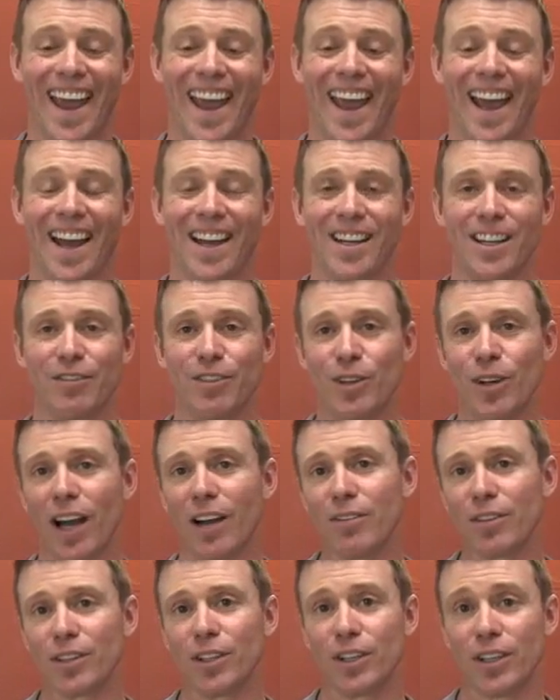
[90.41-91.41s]
And if you
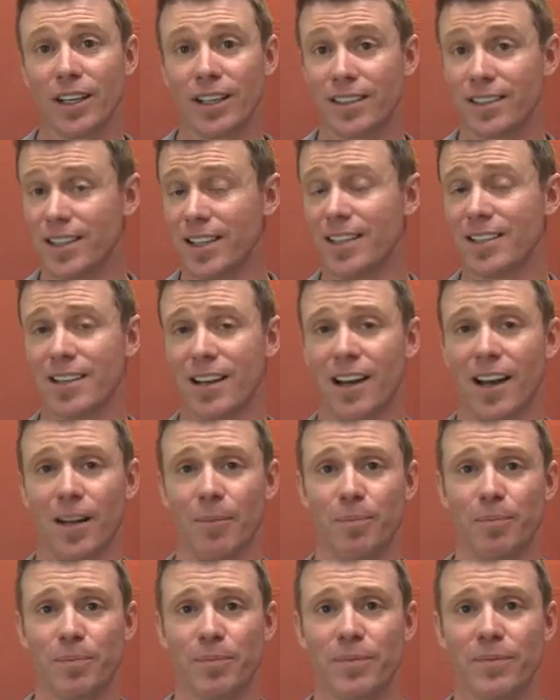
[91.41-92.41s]
ever look at tea
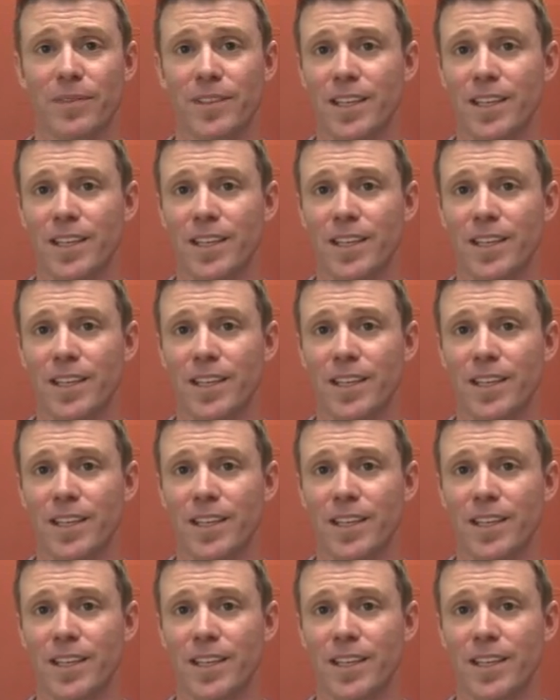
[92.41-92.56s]
time